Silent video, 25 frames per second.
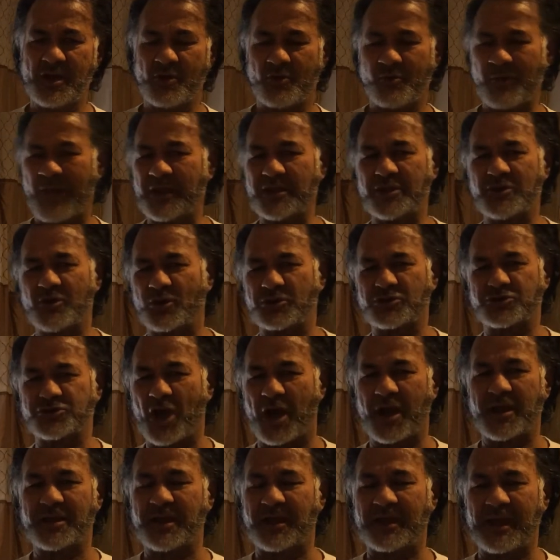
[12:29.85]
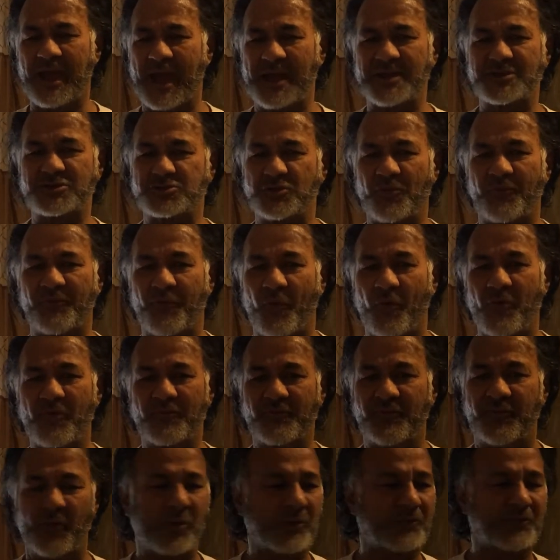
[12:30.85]
When you're joining hands to
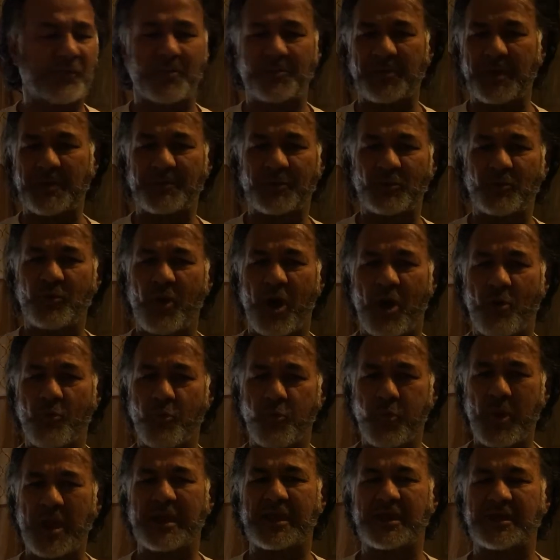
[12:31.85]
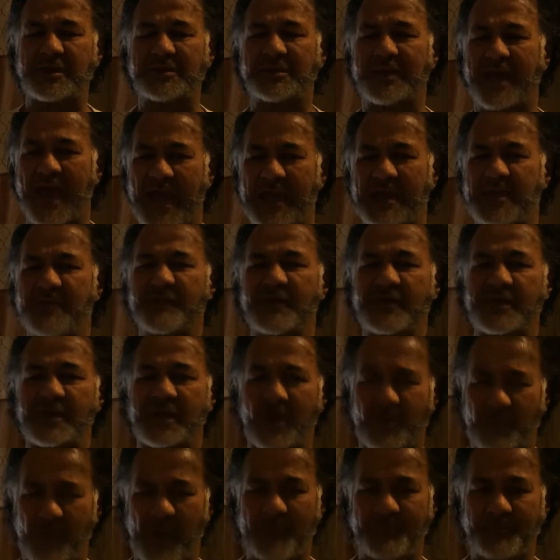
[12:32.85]
vote for people who are wicked, naive, and
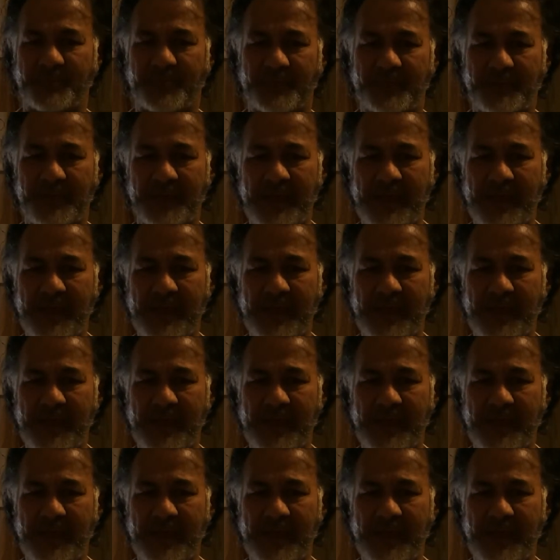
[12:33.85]
corrupt?